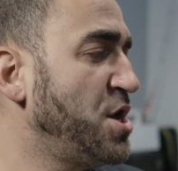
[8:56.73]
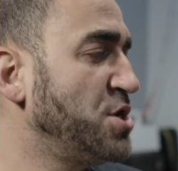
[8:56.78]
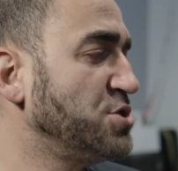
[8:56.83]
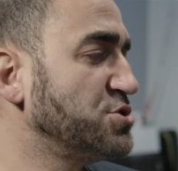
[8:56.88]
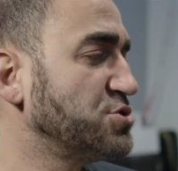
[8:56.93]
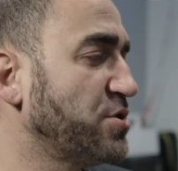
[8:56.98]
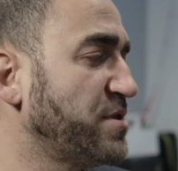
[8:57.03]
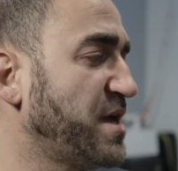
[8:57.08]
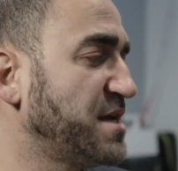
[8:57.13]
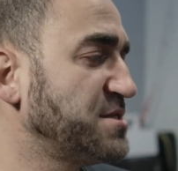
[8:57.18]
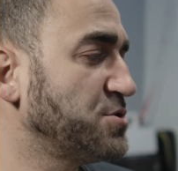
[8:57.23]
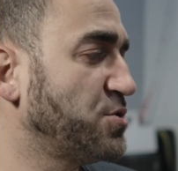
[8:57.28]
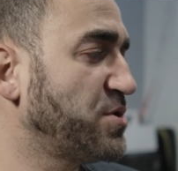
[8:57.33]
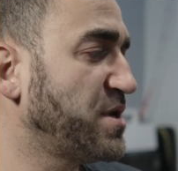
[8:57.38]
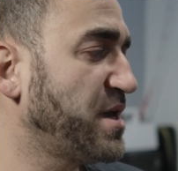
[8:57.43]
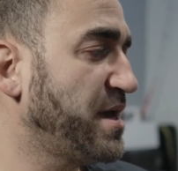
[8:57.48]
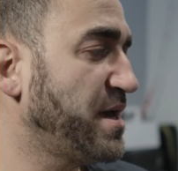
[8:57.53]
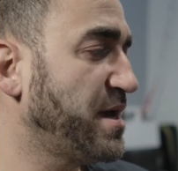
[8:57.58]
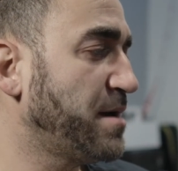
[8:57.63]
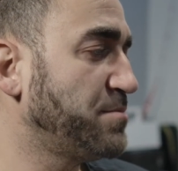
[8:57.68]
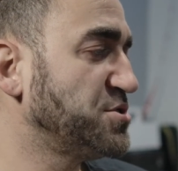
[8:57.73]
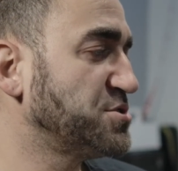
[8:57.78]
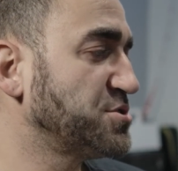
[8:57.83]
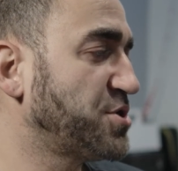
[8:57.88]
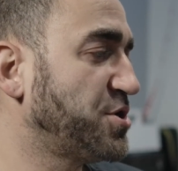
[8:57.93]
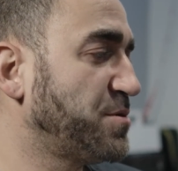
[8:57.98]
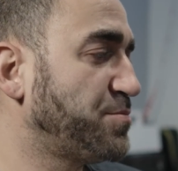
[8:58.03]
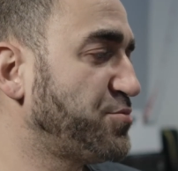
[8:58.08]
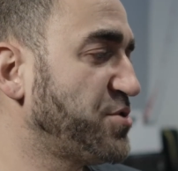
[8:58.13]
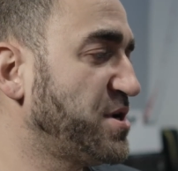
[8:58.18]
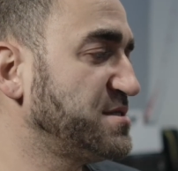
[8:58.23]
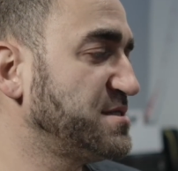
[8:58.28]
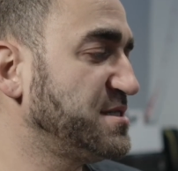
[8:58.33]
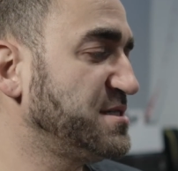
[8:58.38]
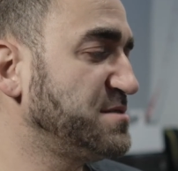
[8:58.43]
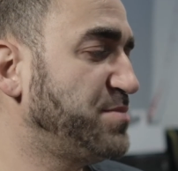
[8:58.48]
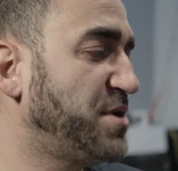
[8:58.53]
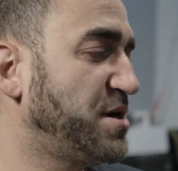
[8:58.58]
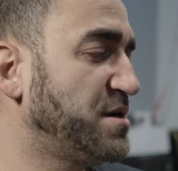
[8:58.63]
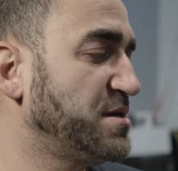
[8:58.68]
So that's okay. I'm just going to press these
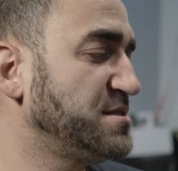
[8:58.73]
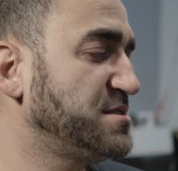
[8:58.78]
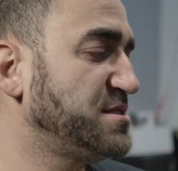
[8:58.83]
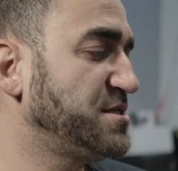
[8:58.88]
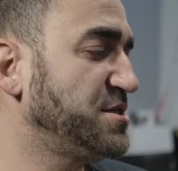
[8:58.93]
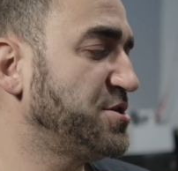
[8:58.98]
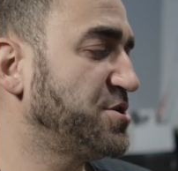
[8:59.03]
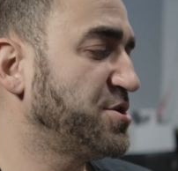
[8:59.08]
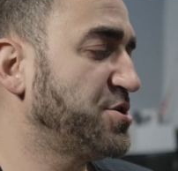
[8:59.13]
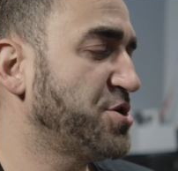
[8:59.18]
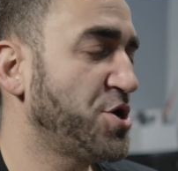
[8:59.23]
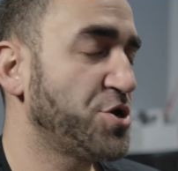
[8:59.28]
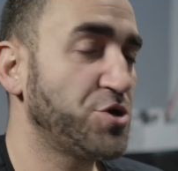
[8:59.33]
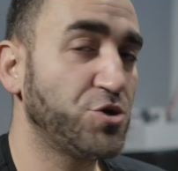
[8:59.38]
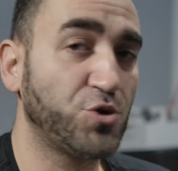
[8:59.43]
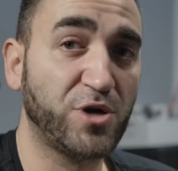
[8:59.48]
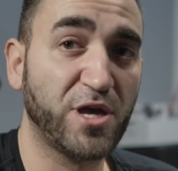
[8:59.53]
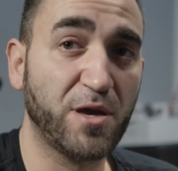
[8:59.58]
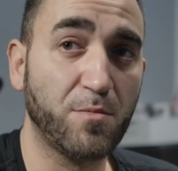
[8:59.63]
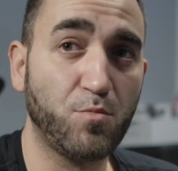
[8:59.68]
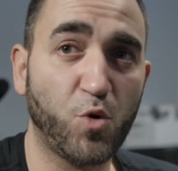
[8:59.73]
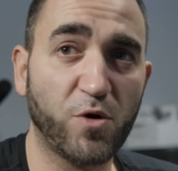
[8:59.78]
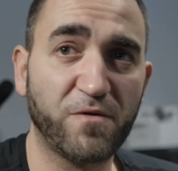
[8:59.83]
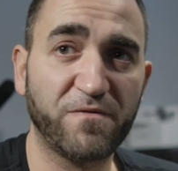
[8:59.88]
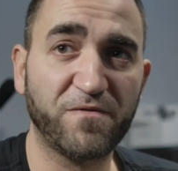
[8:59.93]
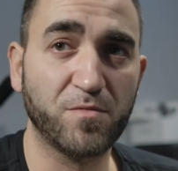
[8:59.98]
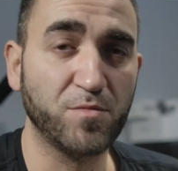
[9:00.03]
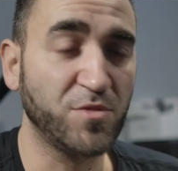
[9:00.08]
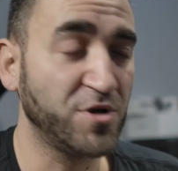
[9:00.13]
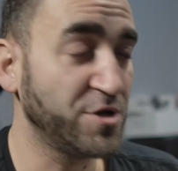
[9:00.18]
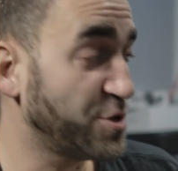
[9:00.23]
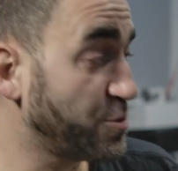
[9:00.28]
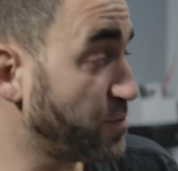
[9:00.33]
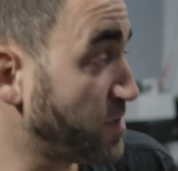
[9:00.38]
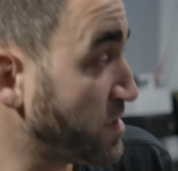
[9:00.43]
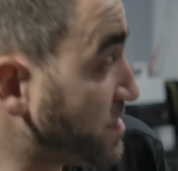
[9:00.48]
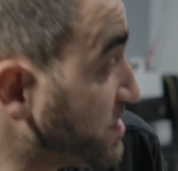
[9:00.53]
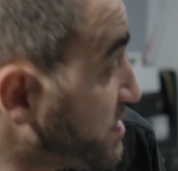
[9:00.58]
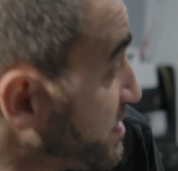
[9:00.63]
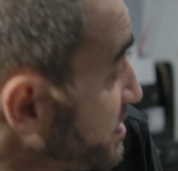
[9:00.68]
buttons here. You'll get more familiar
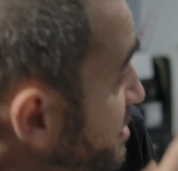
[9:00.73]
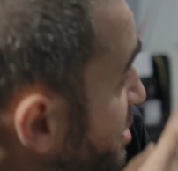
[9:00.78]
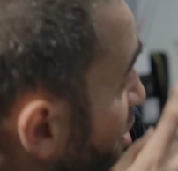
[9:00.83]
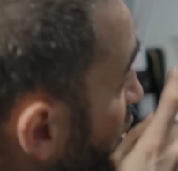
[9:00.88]
with it.